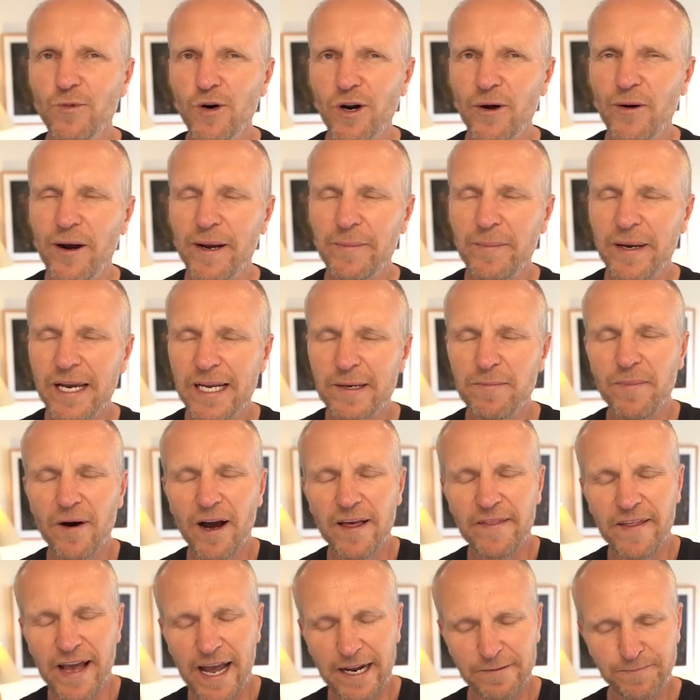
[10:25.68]
What do I mean
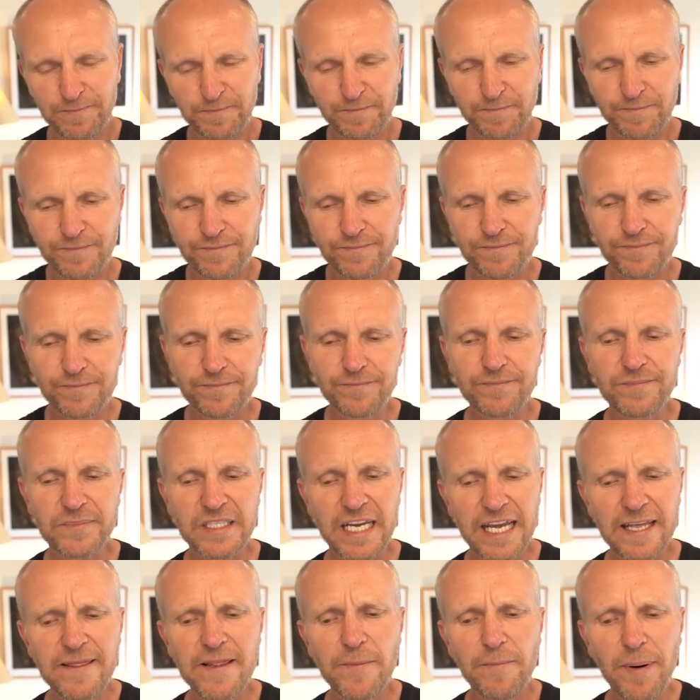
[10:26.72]
by that?
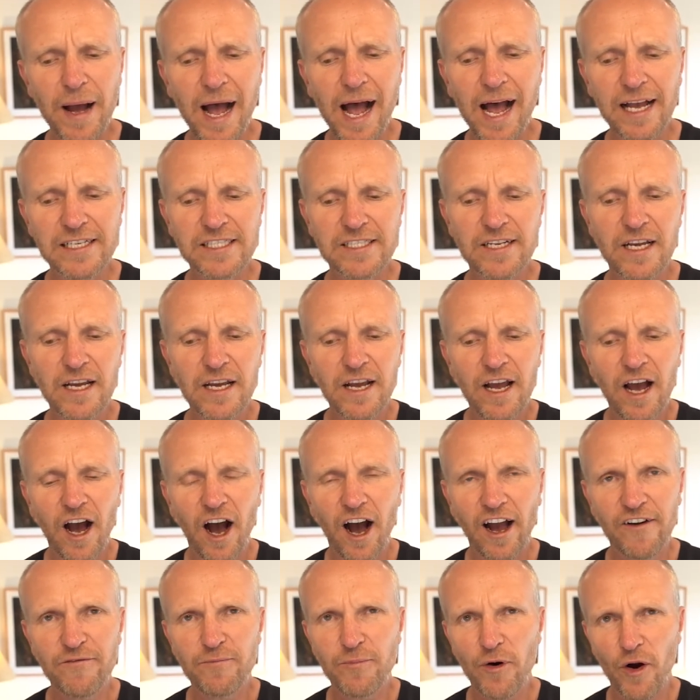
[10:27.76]
In the past,
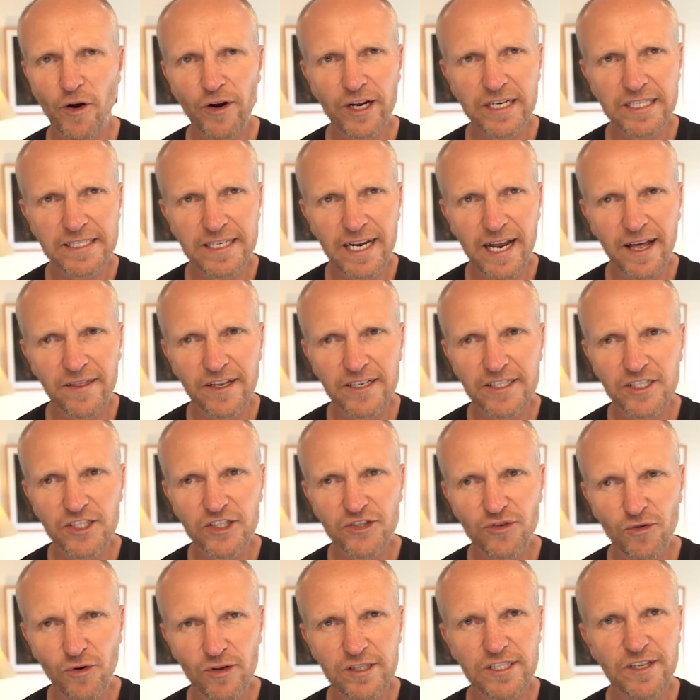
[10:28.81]
I've broken down the
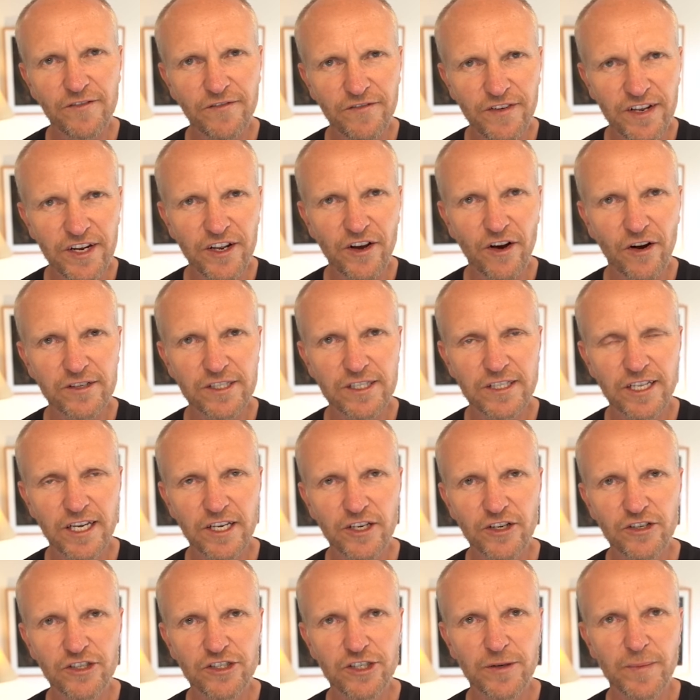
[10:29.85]
sorts of videos
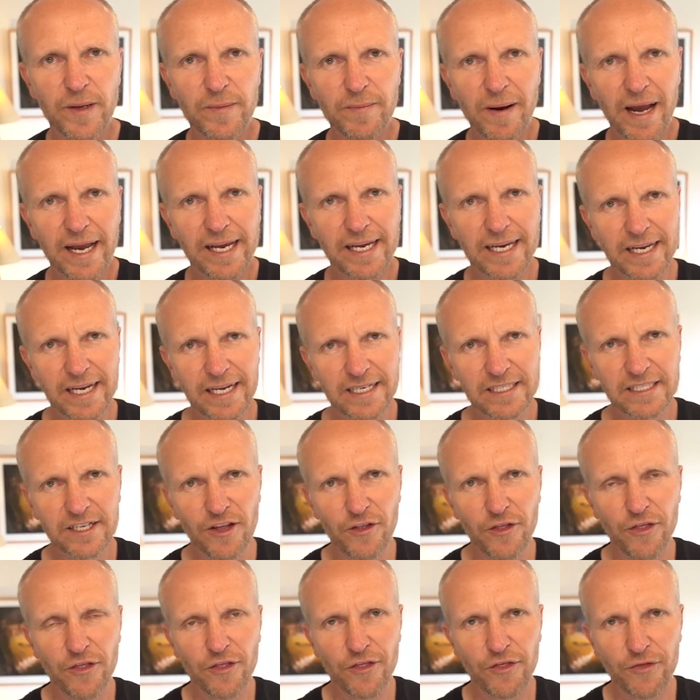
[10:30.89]
that you should be making
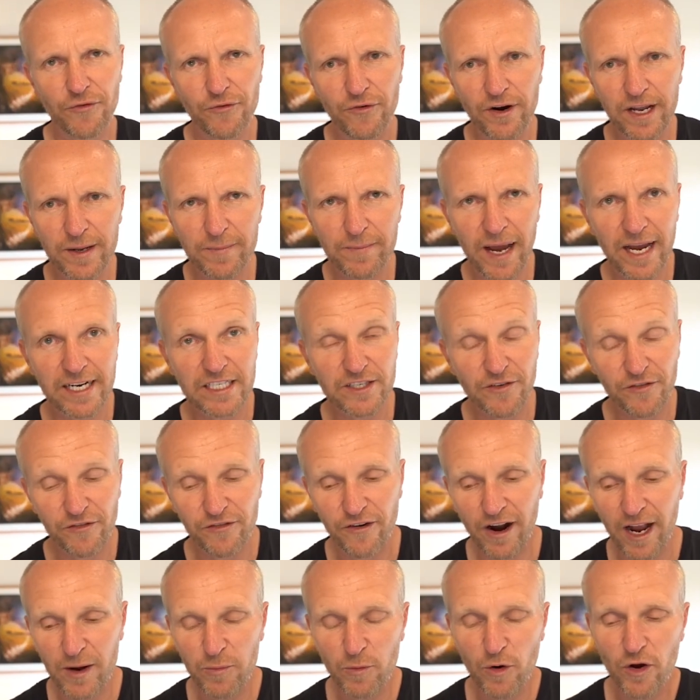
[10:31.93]
into three major
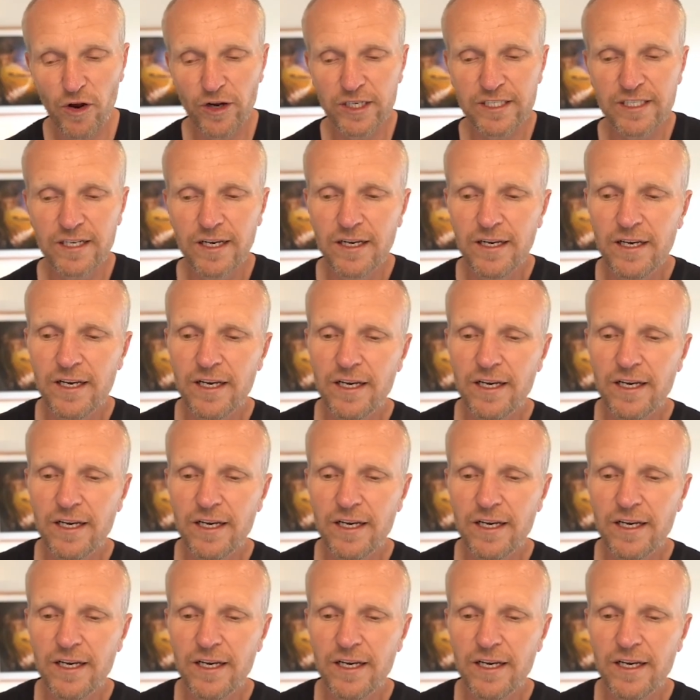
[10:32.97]
frameworks.